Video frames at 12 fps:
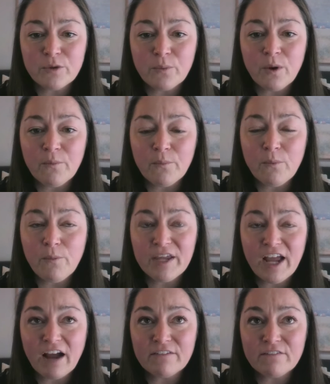So what what
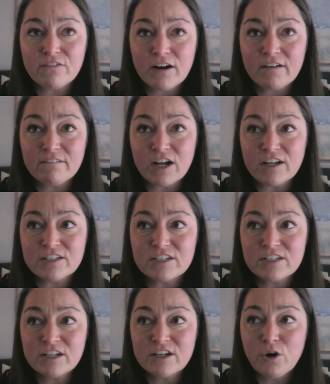we have in front of us,